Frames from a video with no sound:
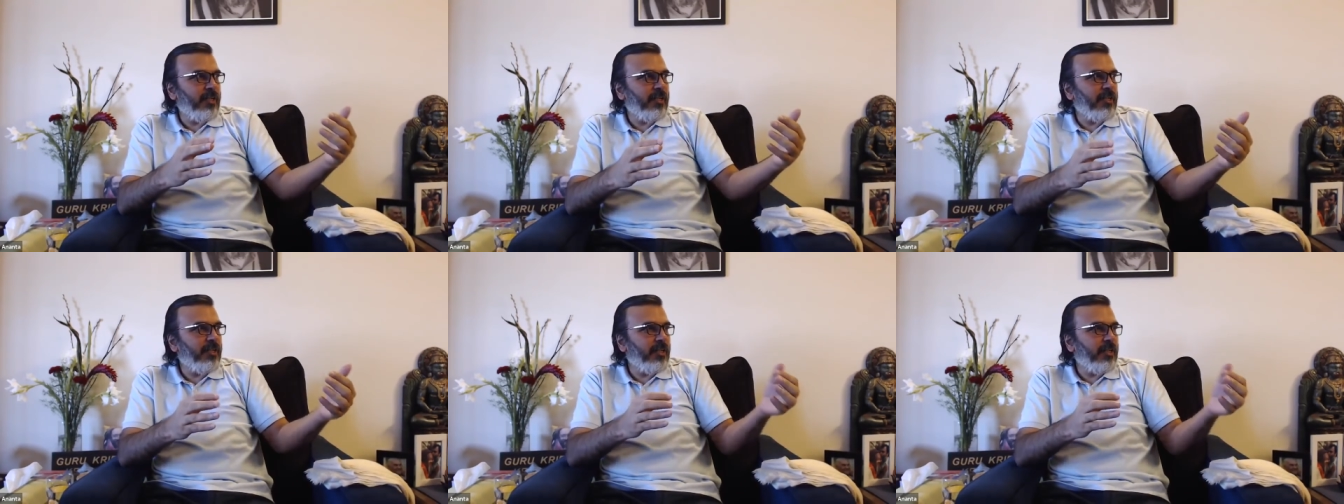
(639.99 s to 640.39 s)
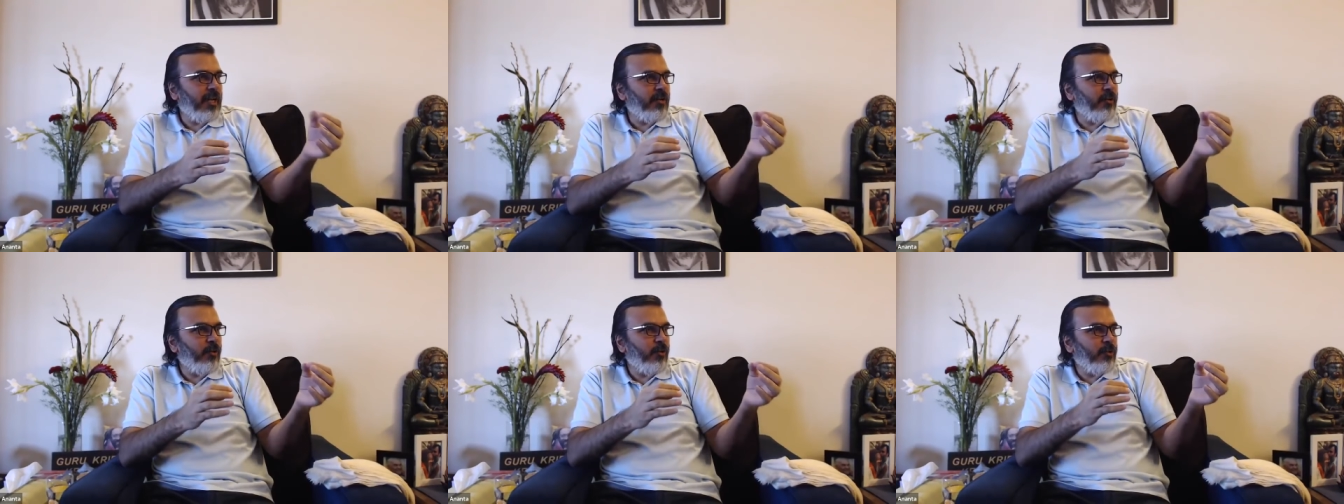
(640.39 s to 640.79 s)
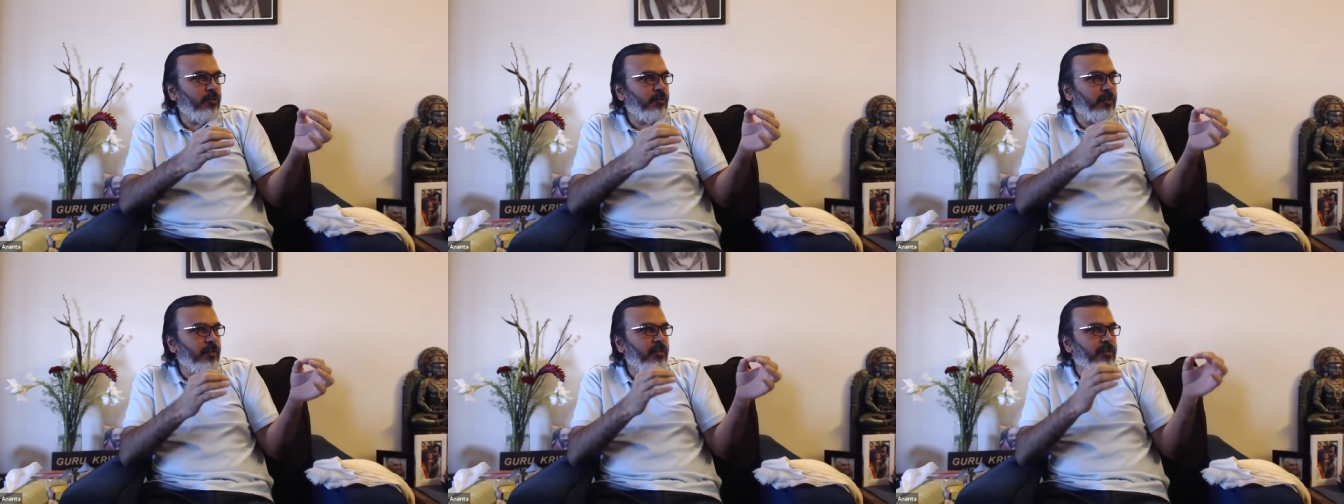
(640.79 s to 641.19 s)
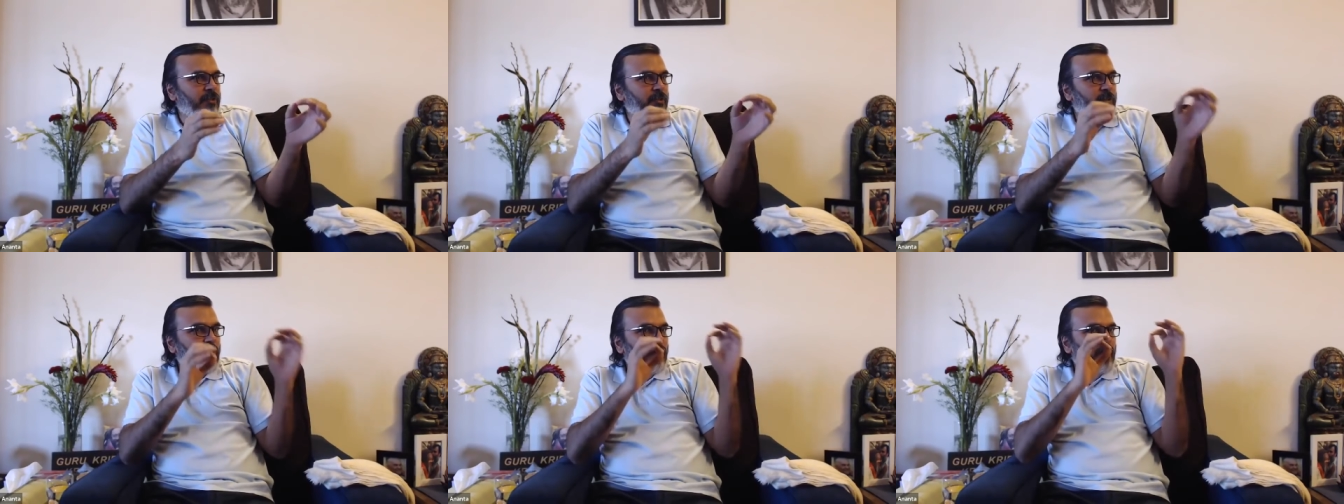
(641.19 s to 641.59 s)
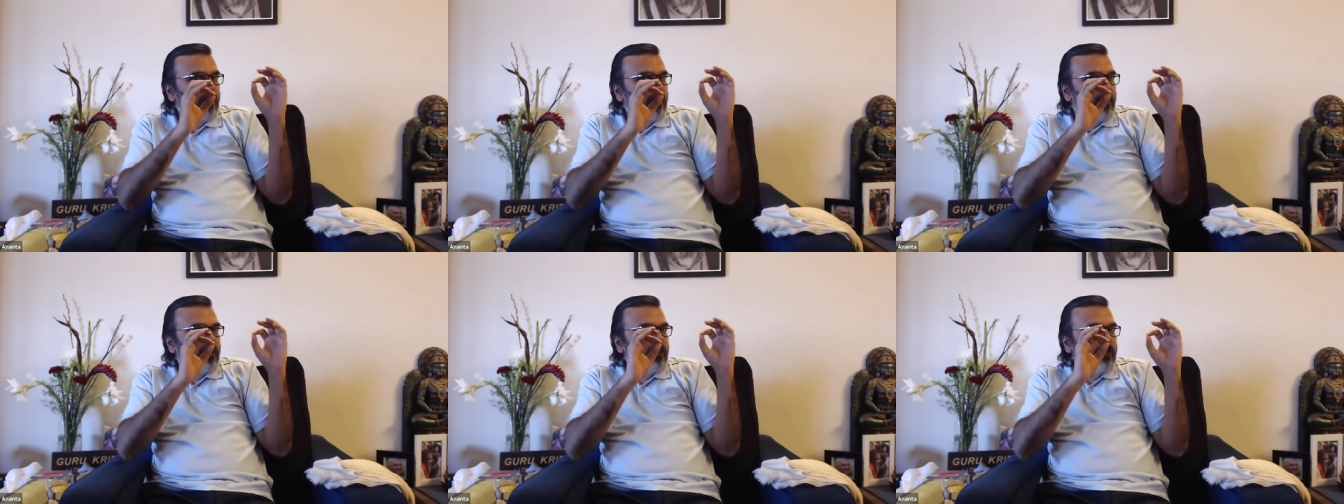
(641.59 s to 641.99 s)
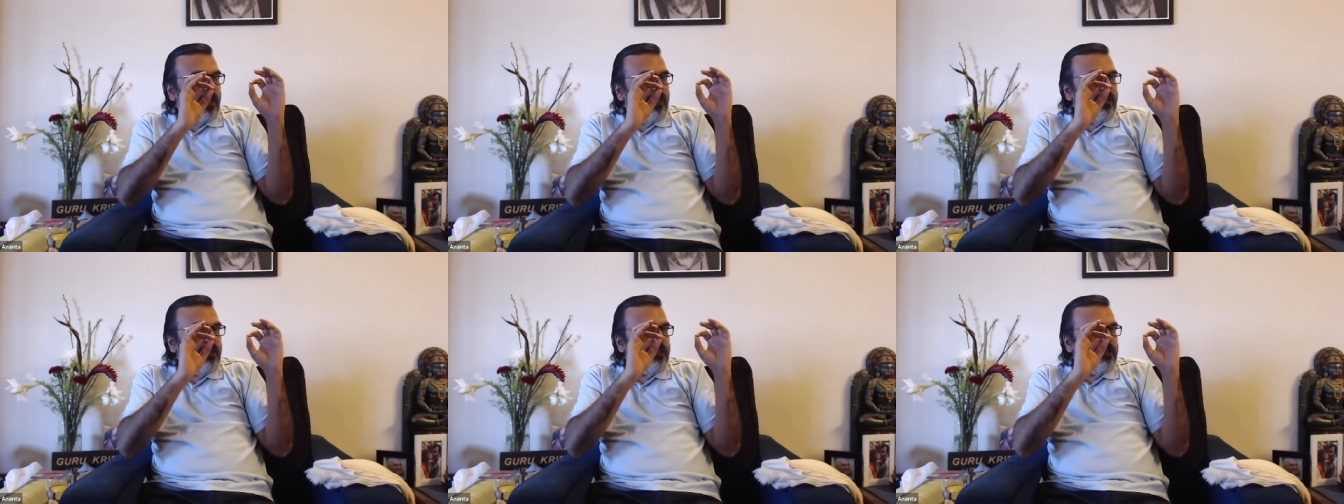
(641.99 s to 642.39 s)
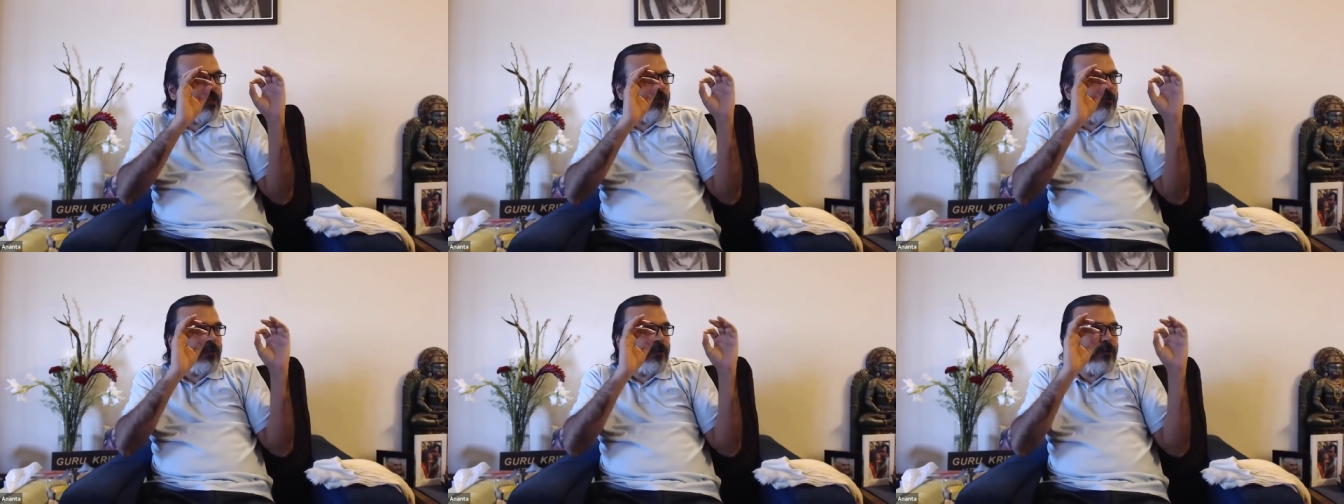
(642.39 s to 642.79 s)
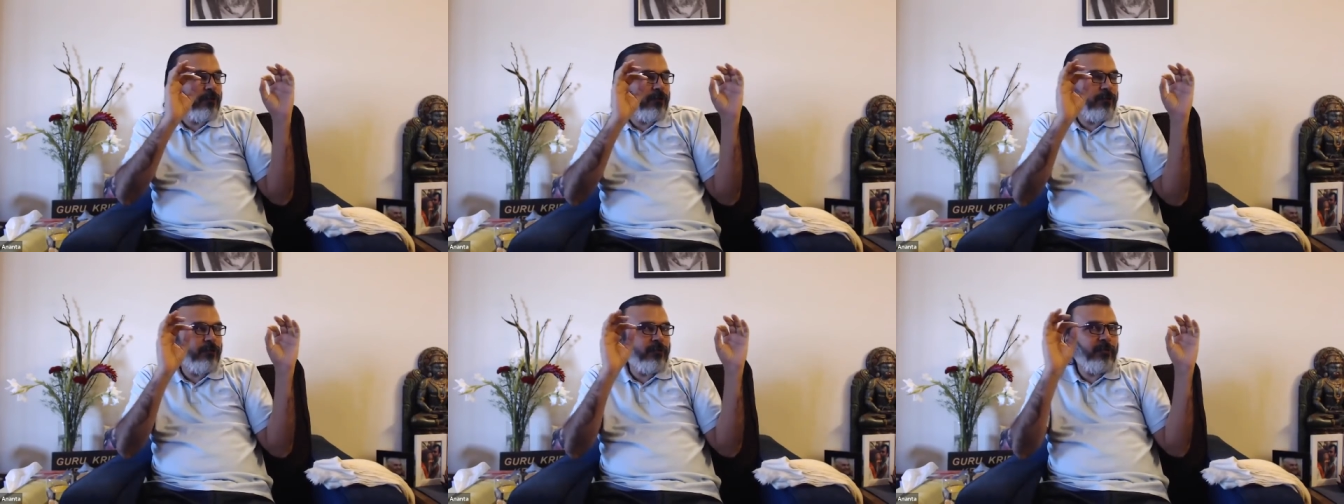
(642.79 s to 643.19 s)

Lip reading: It can hang on with this tiny sliver of